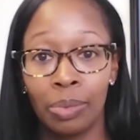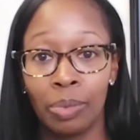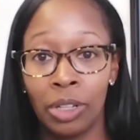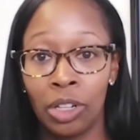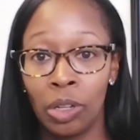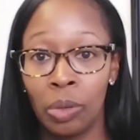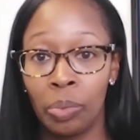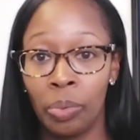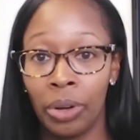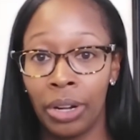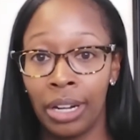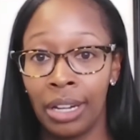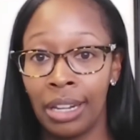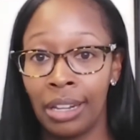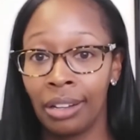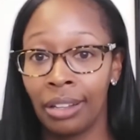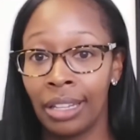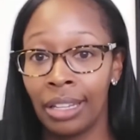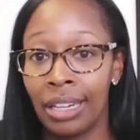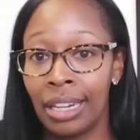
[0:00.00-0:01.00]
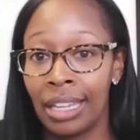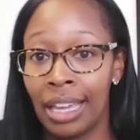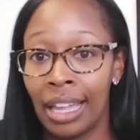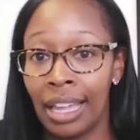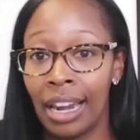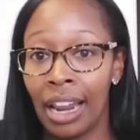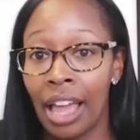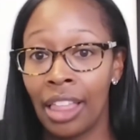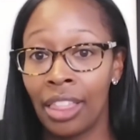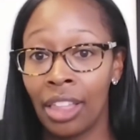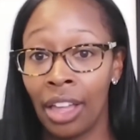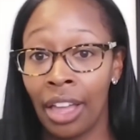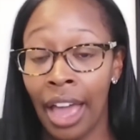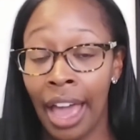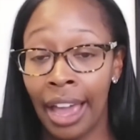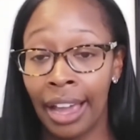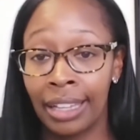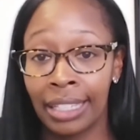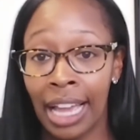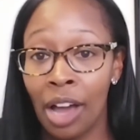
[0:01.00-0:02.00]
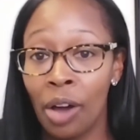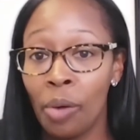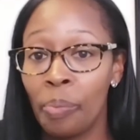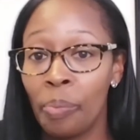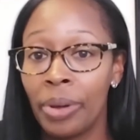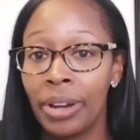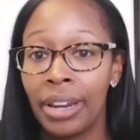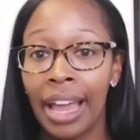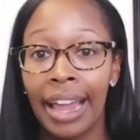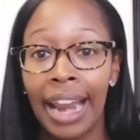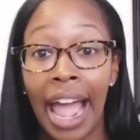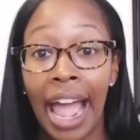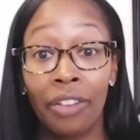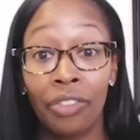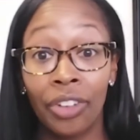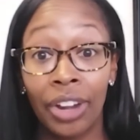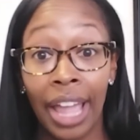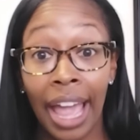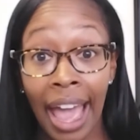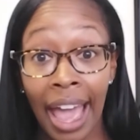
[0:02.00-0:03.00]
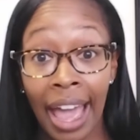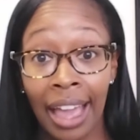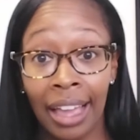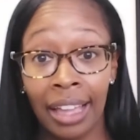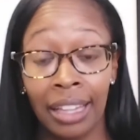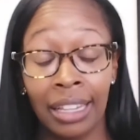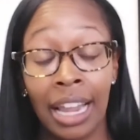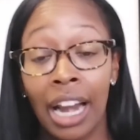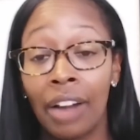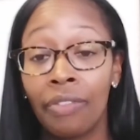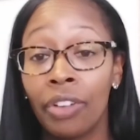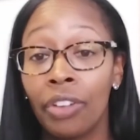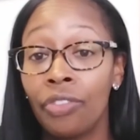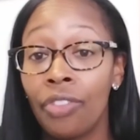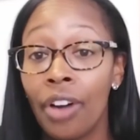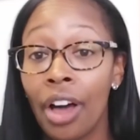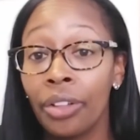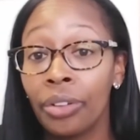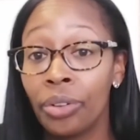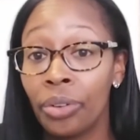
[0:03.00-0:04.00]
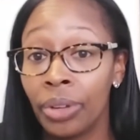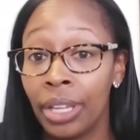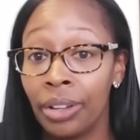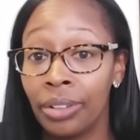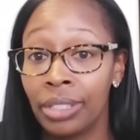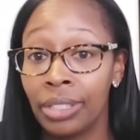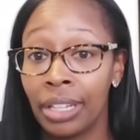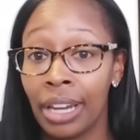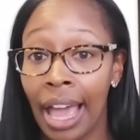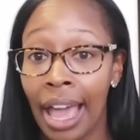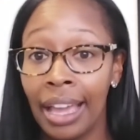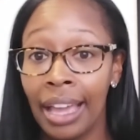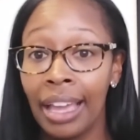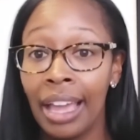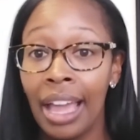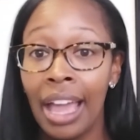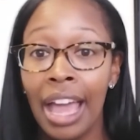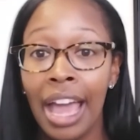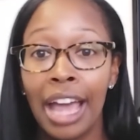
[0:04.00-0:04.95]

we do put a needle in to get the eggs out, but not every egg, not every follicle yields an egg.